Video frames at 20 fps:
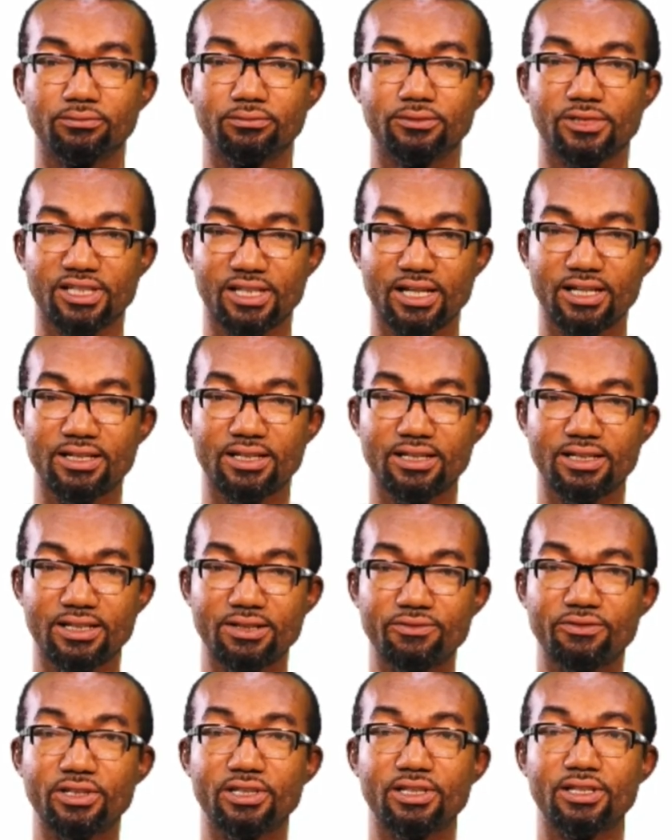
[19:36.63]

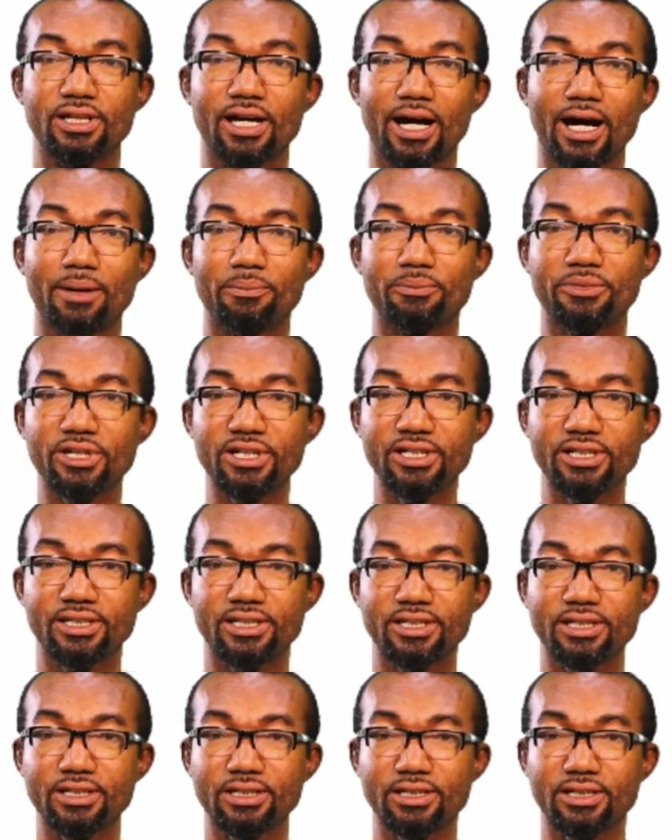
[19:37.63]
Sensitivity,
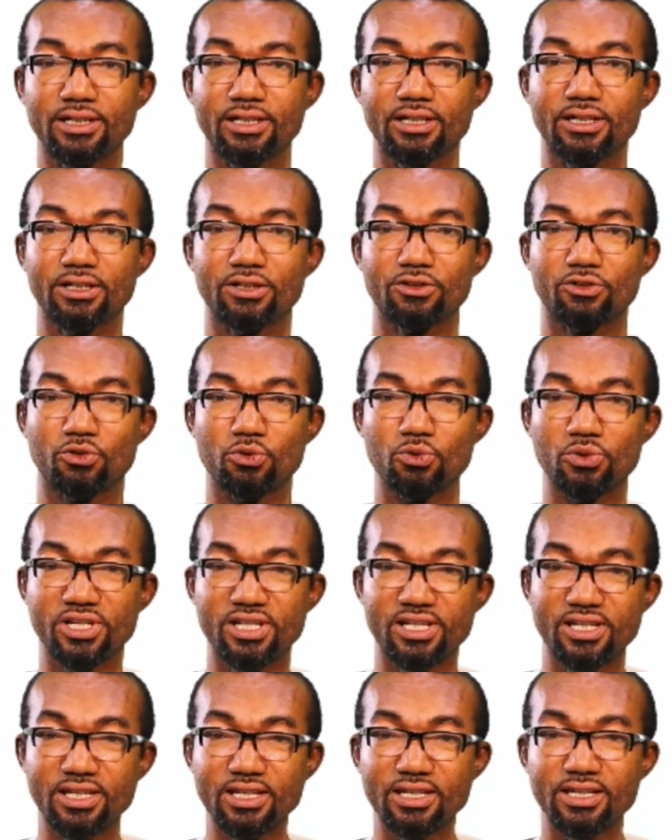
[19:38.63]
ability to
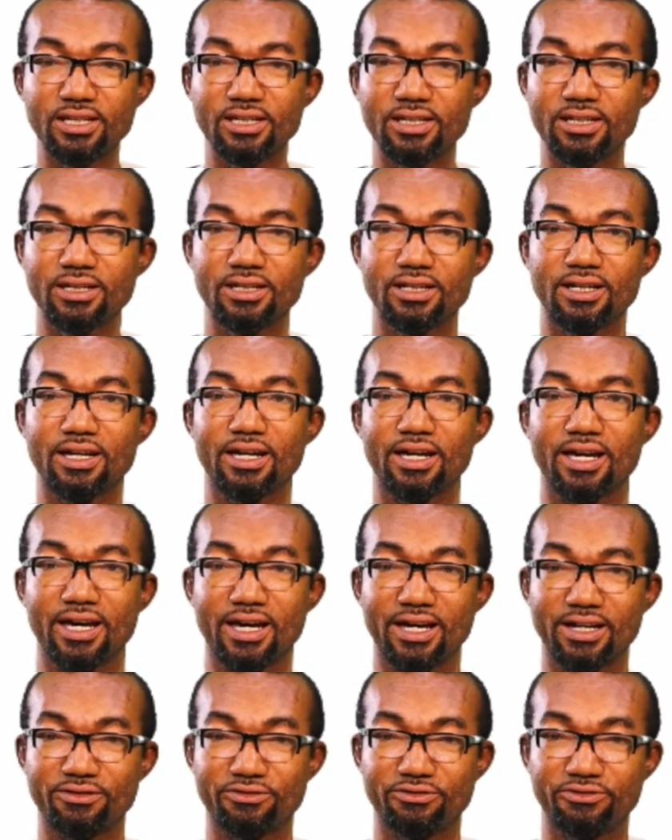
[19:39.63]
see
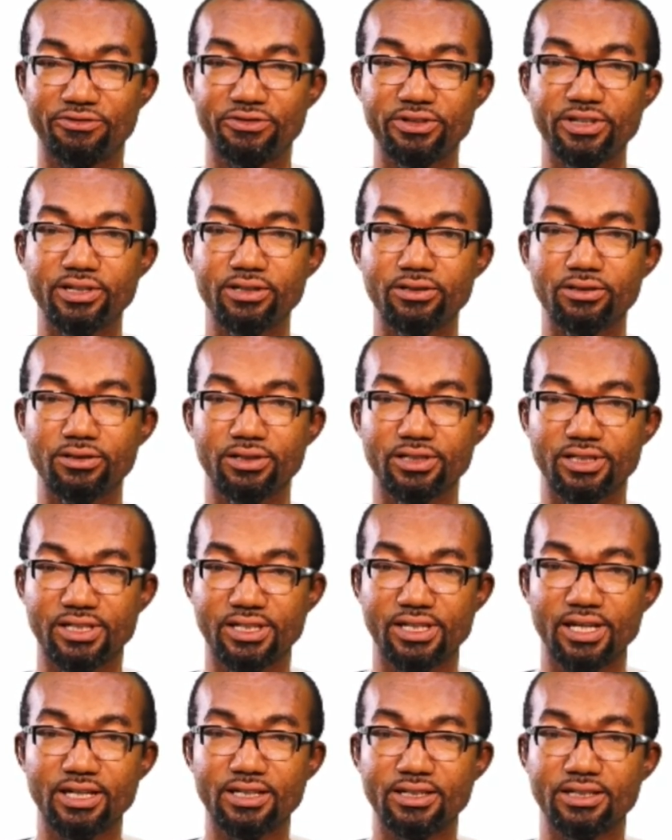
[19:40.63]
and feel
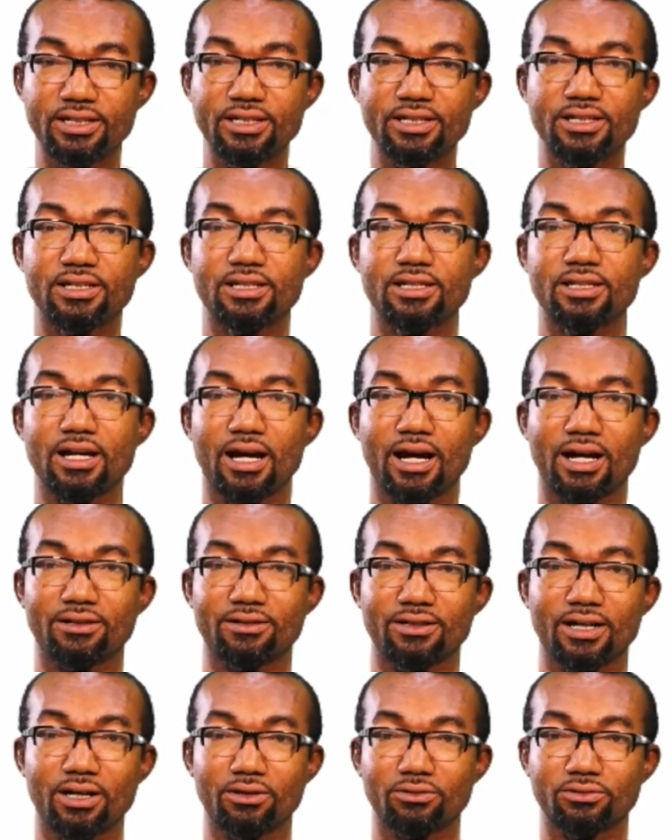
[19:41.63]
changes
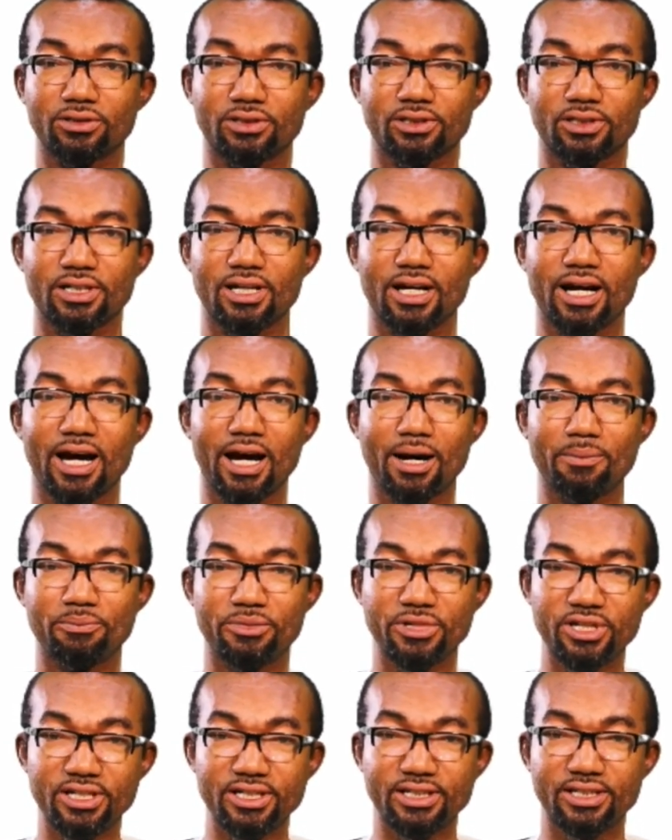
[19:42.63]
around.
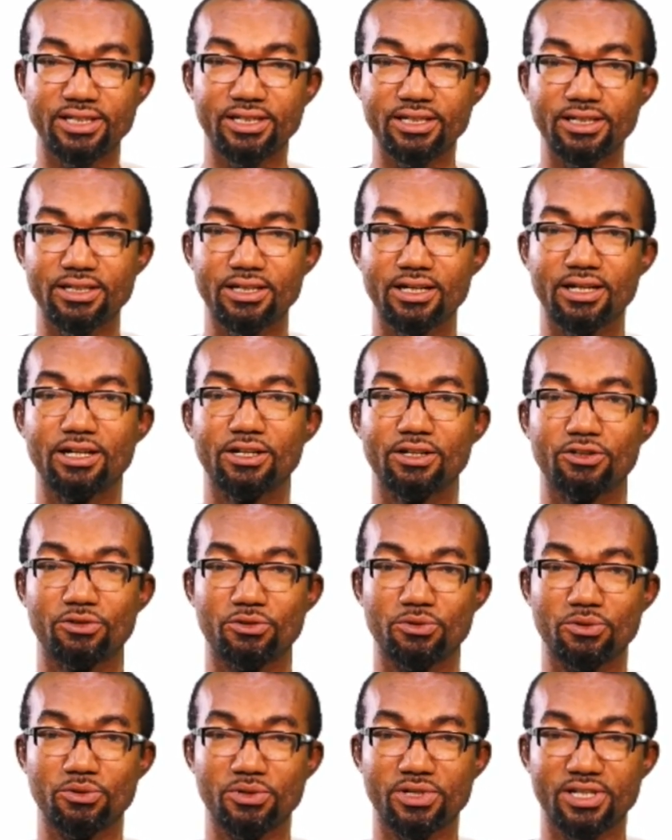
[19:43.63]
Ability
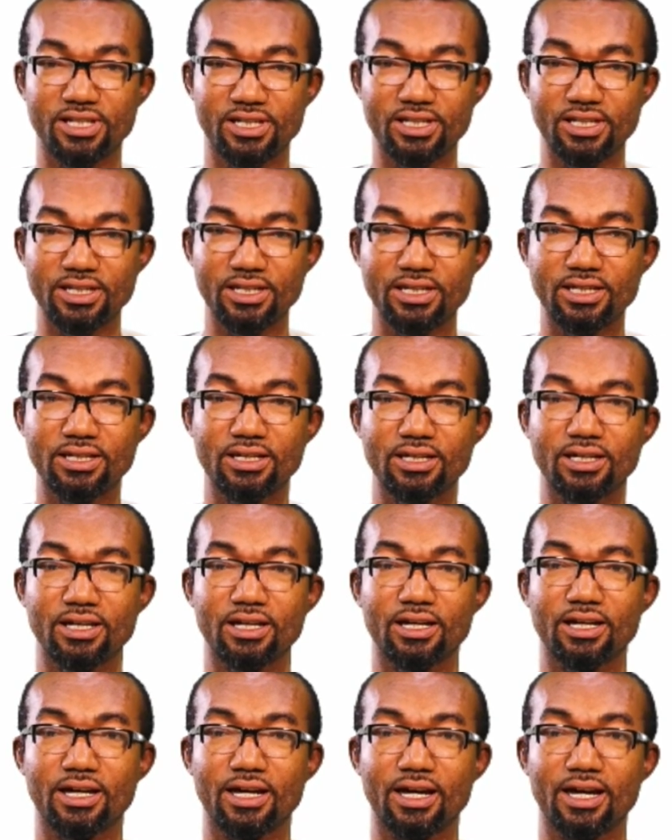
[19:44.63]
to see
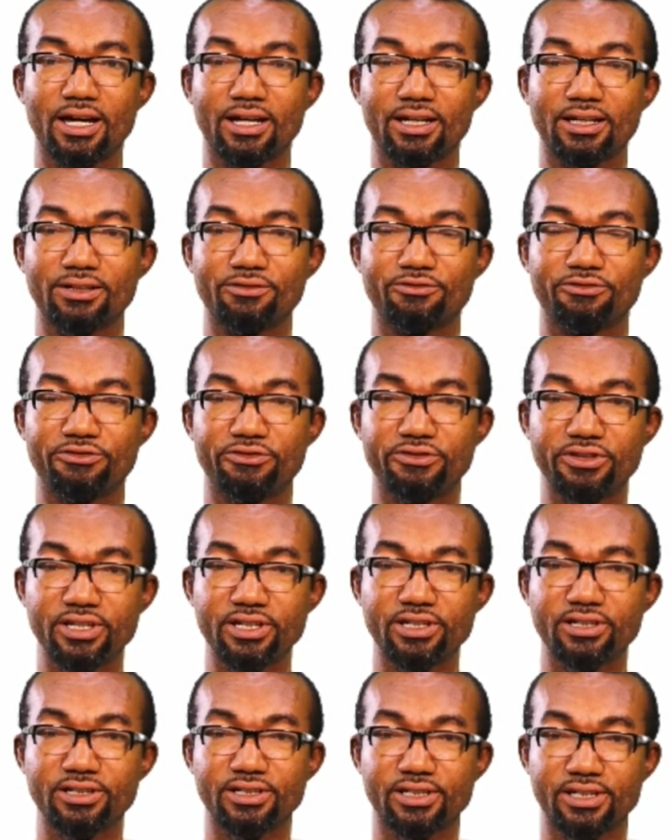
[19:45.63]
and
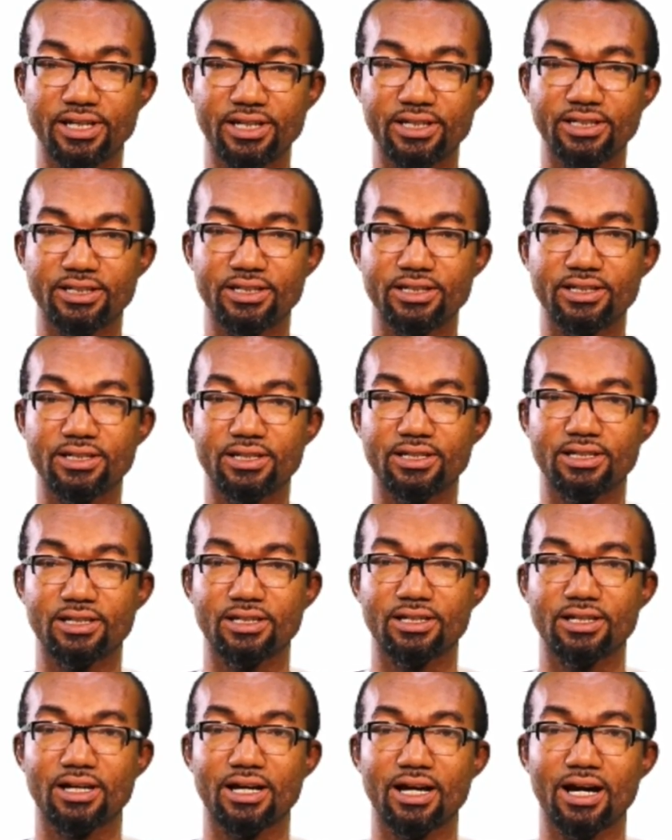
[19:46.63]
feel changes
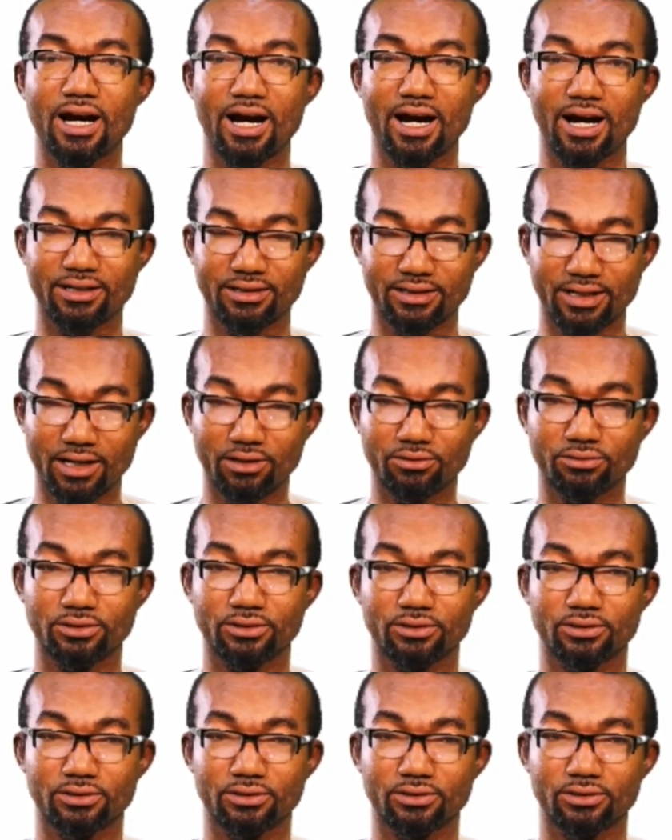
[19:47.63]
around.